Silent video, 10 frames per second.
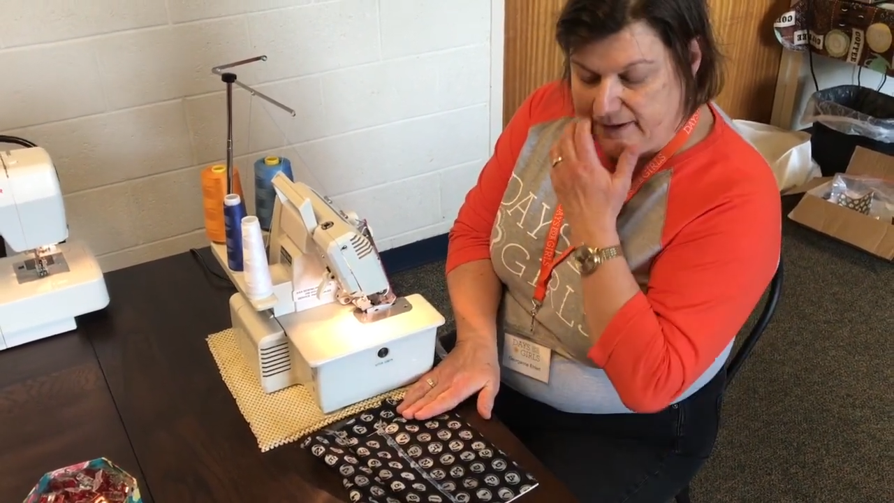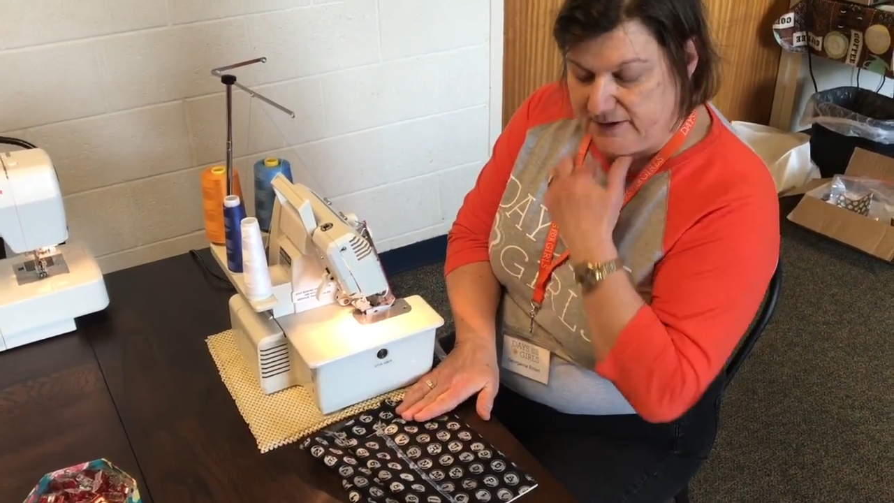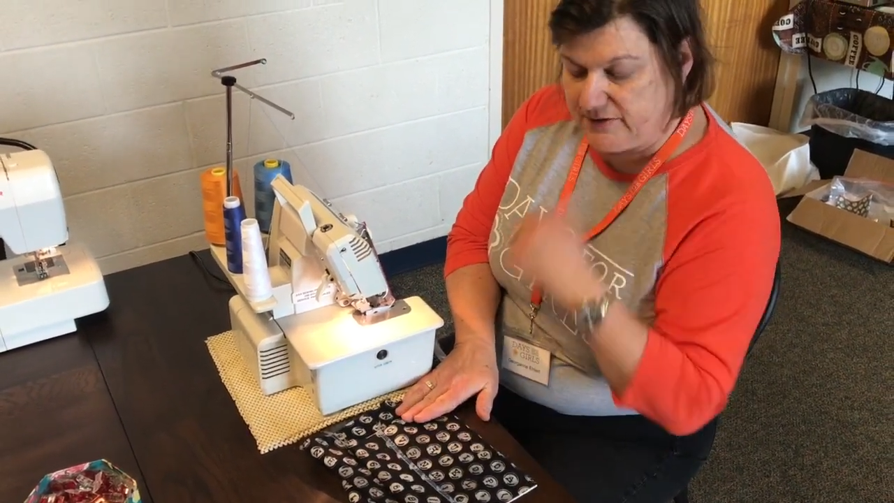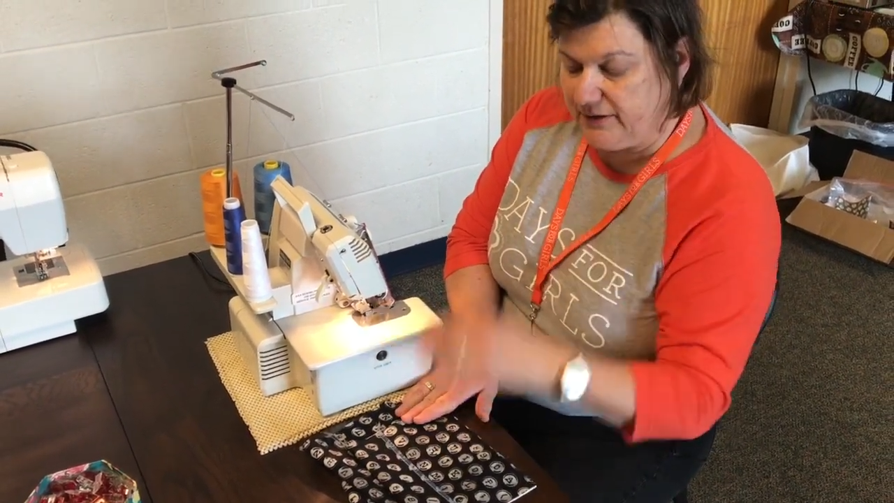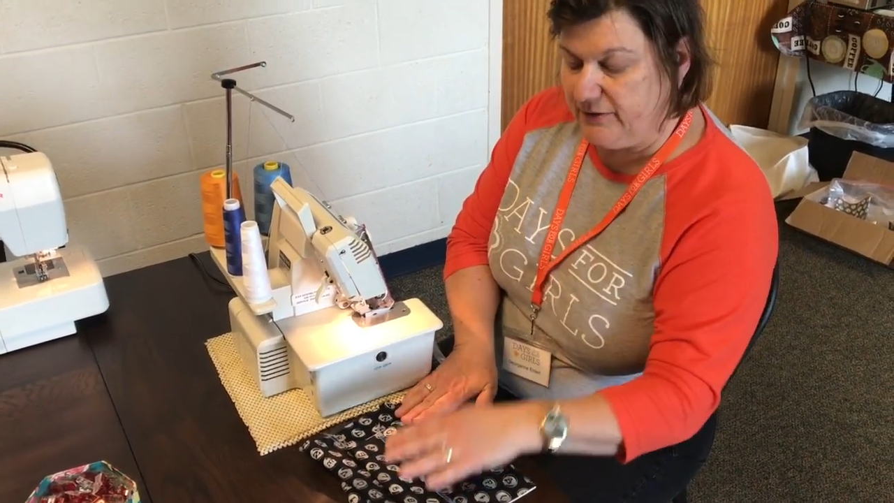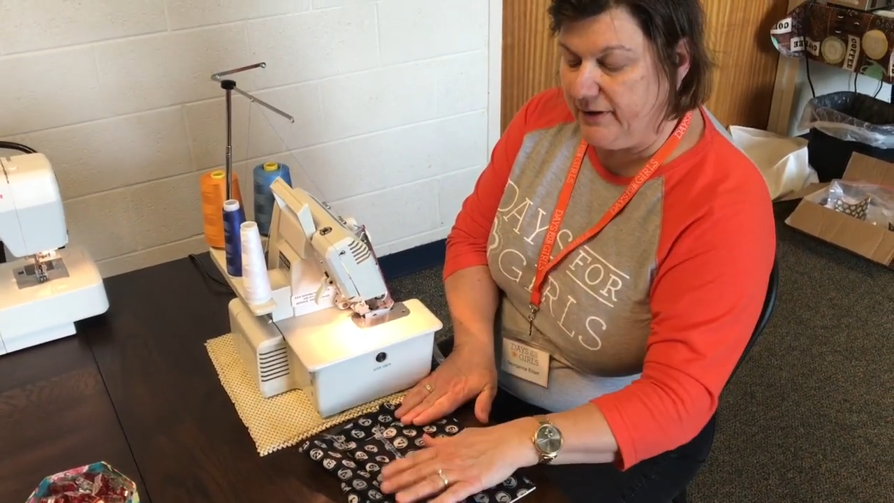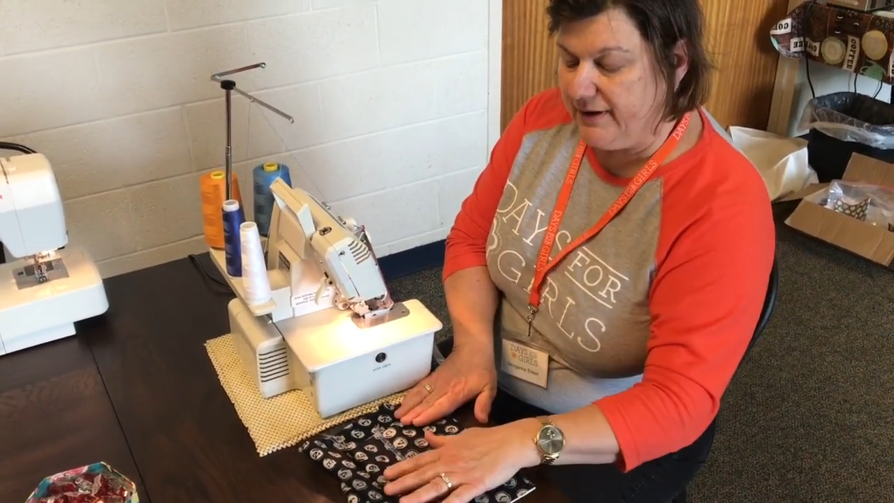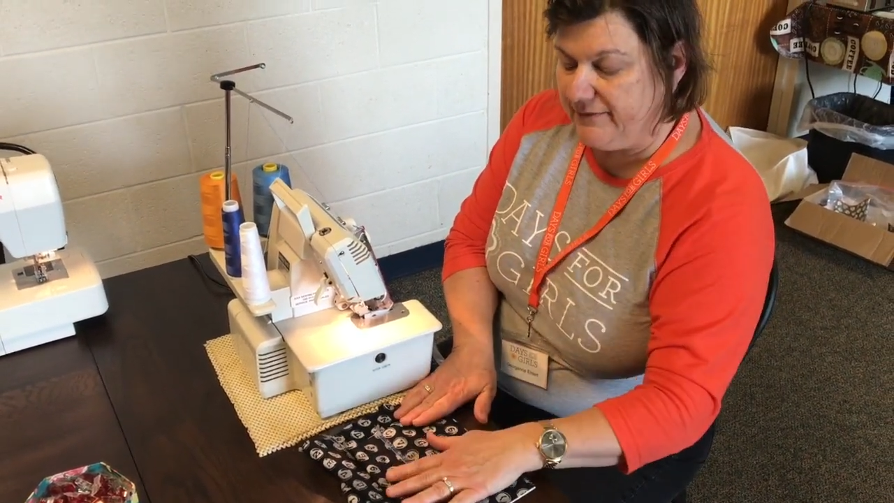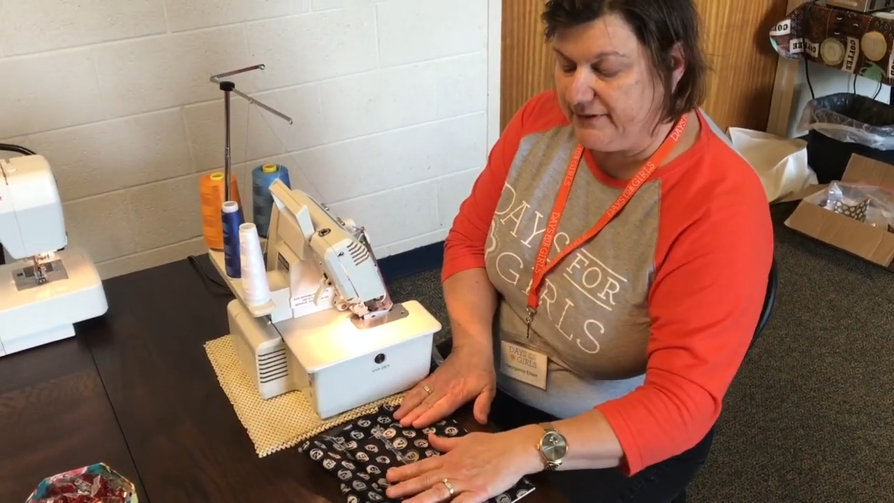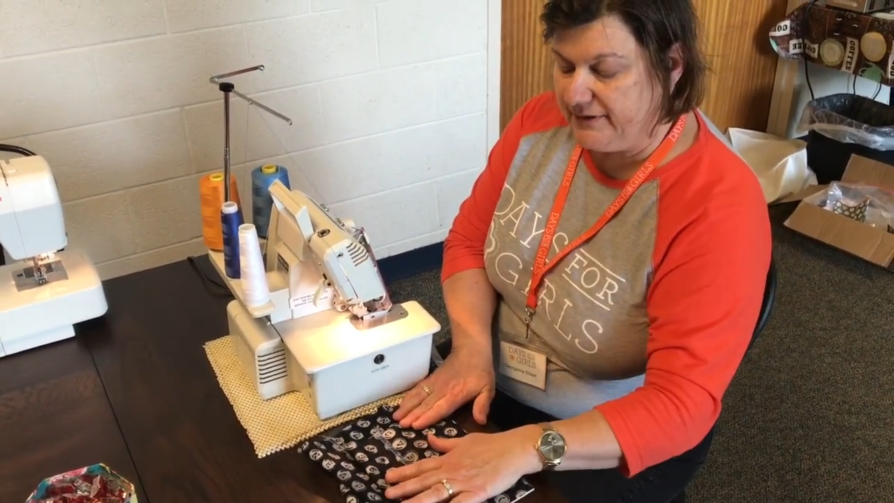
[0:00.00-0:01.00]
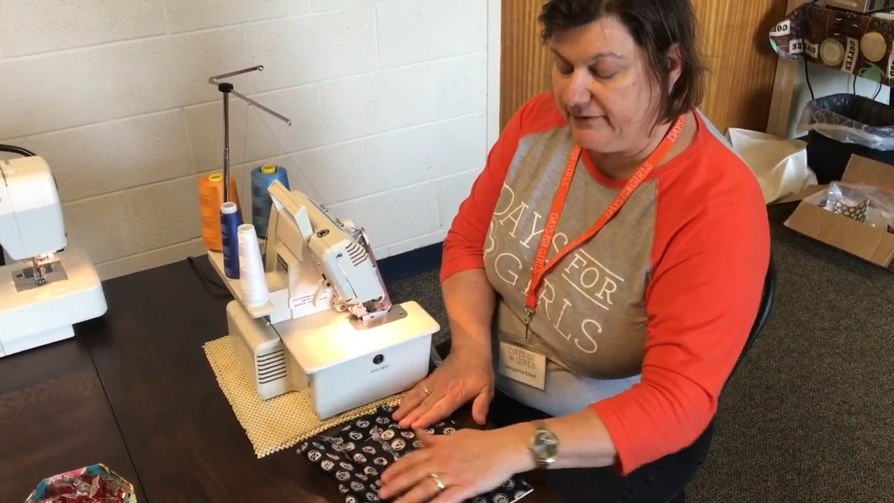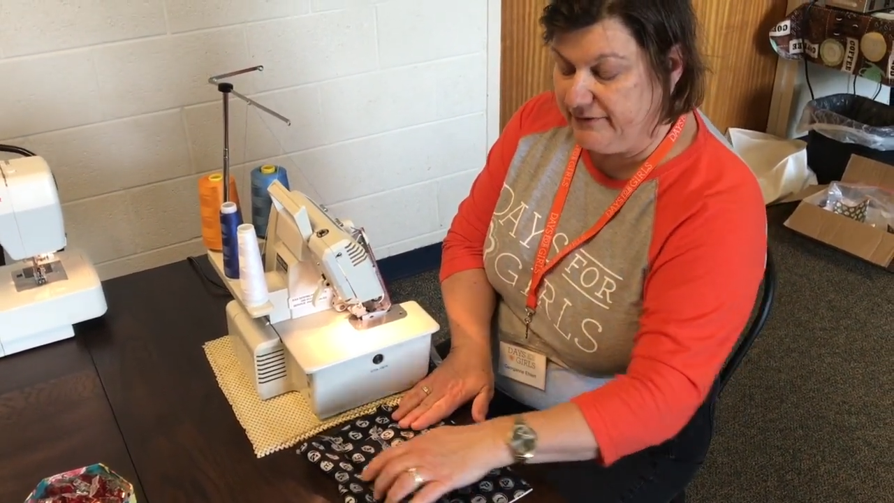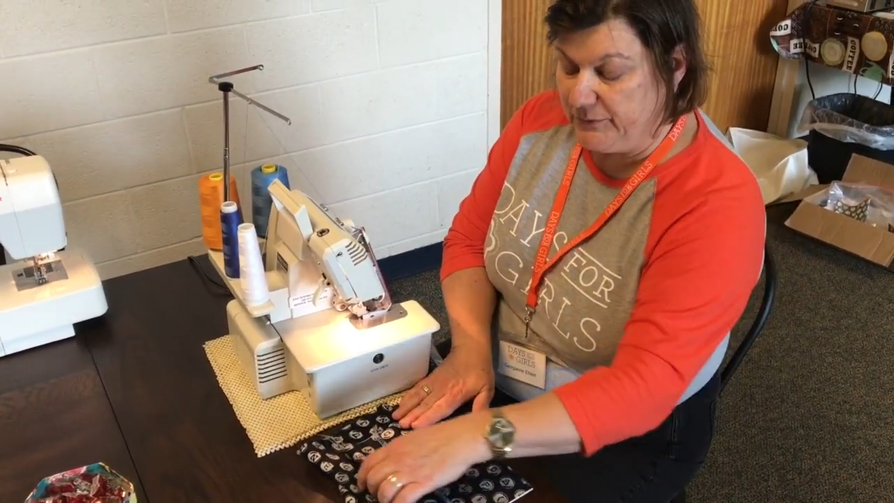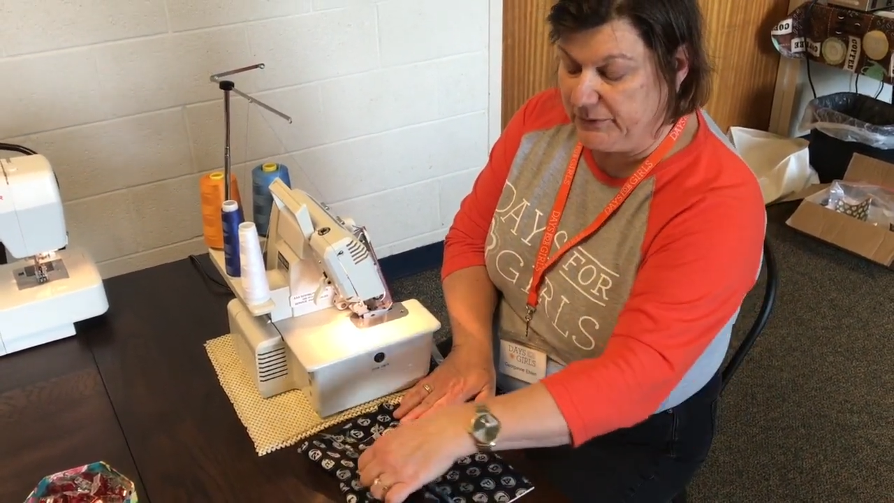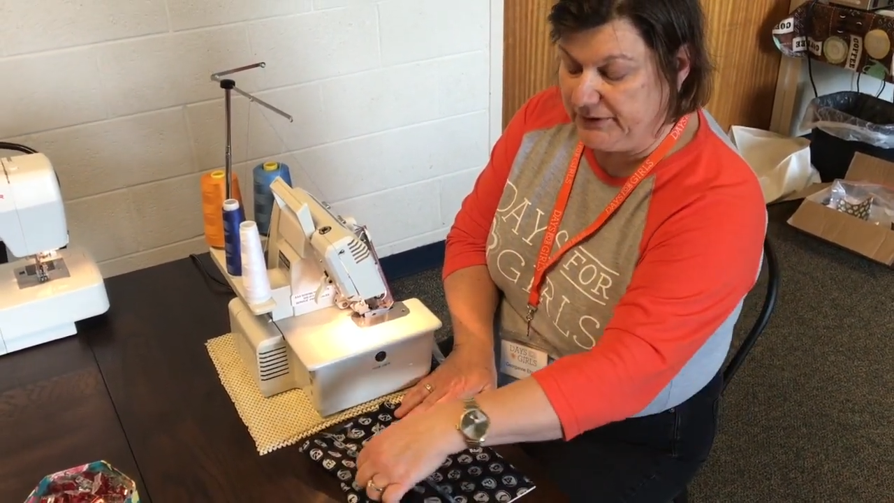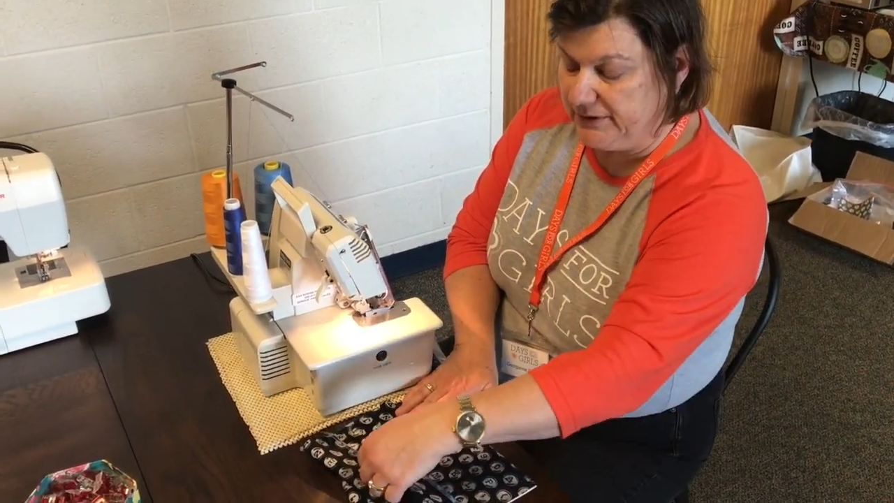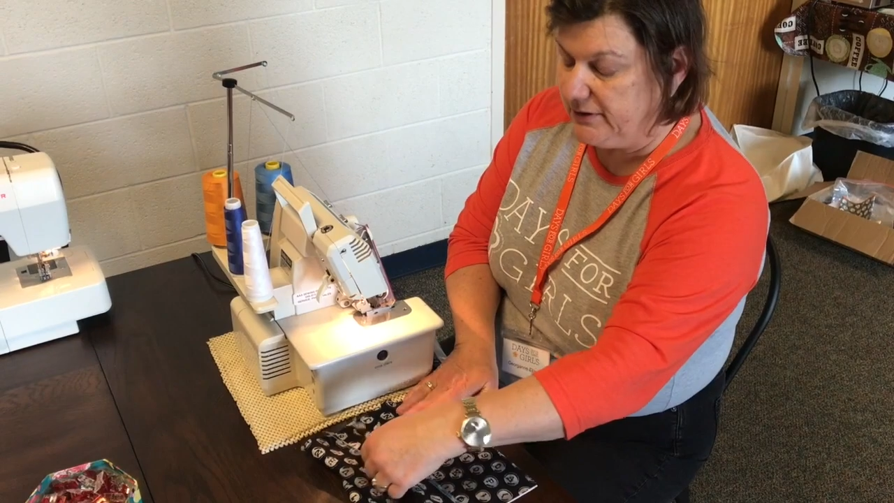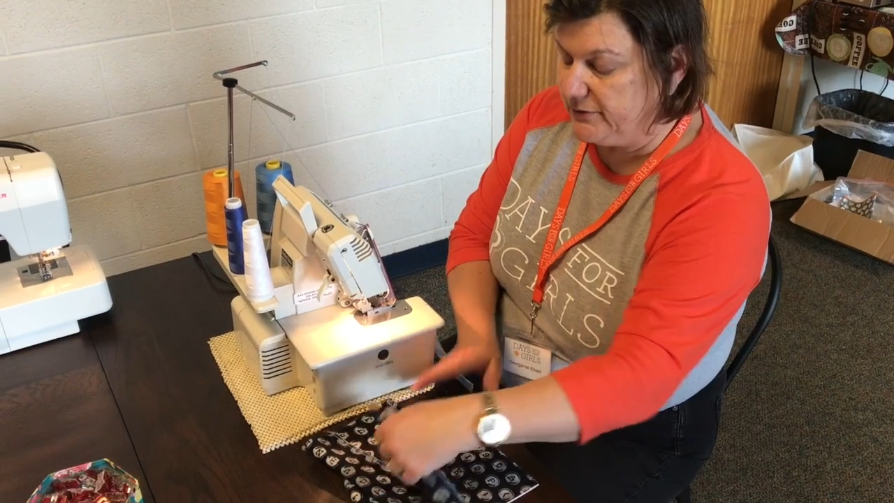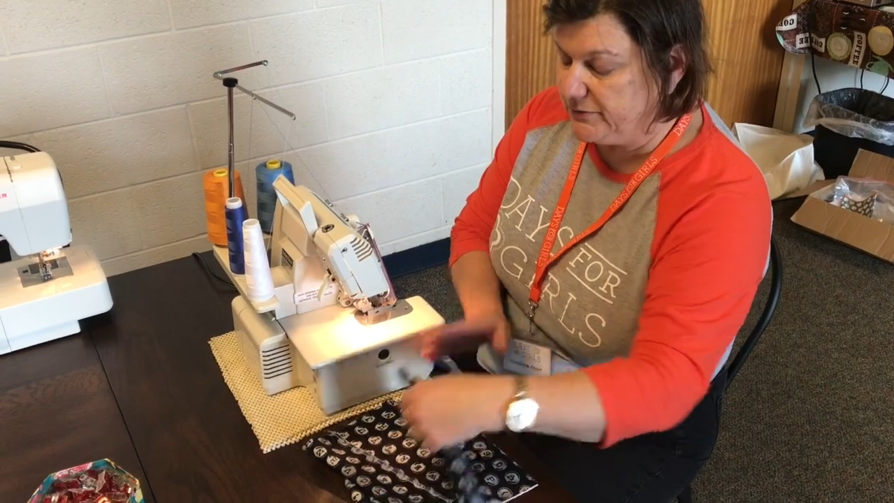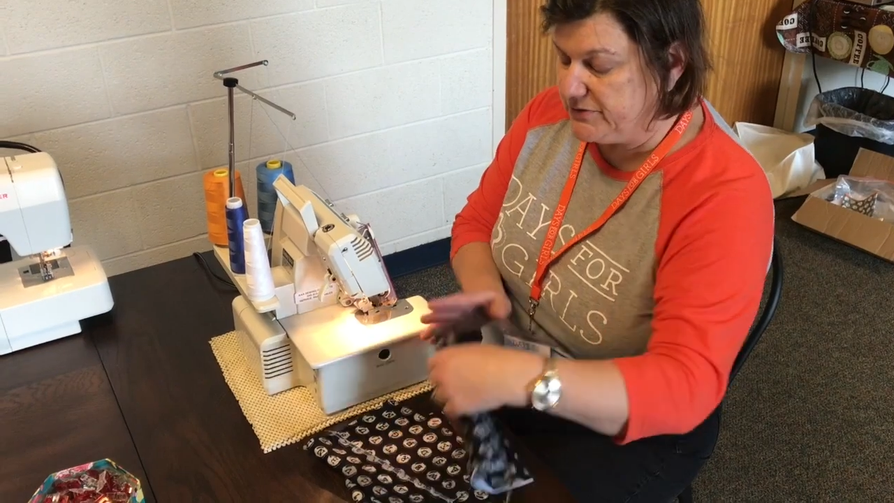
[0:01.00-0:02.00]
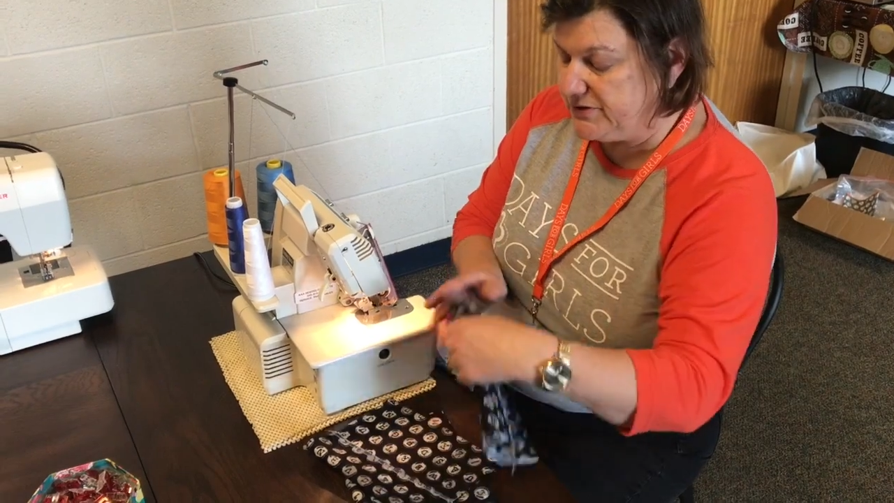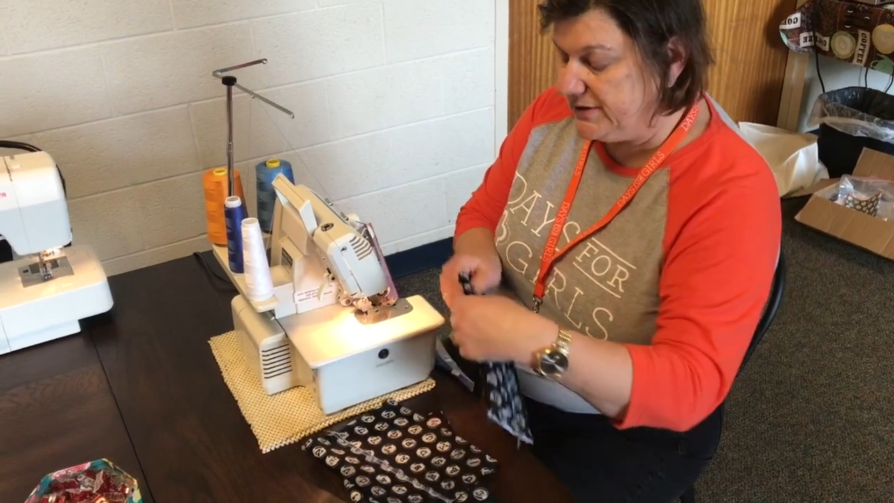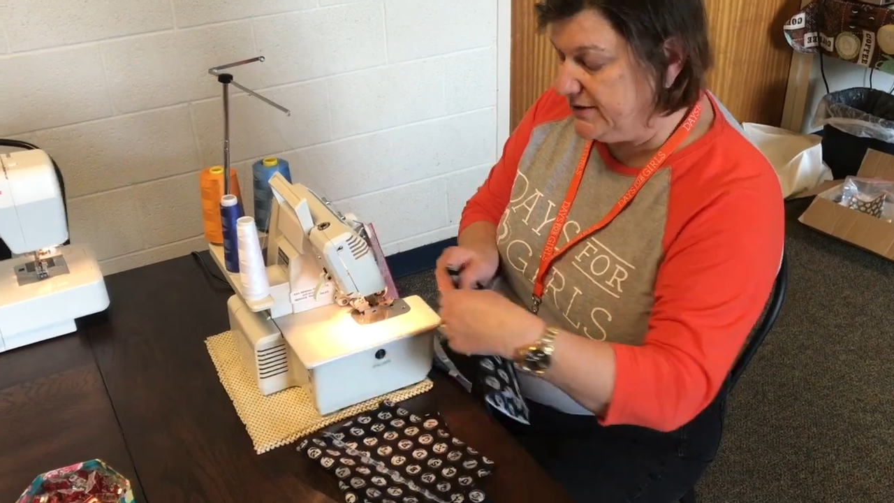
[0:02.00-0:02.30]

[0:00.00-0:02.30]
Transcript: so that you have a little fold and close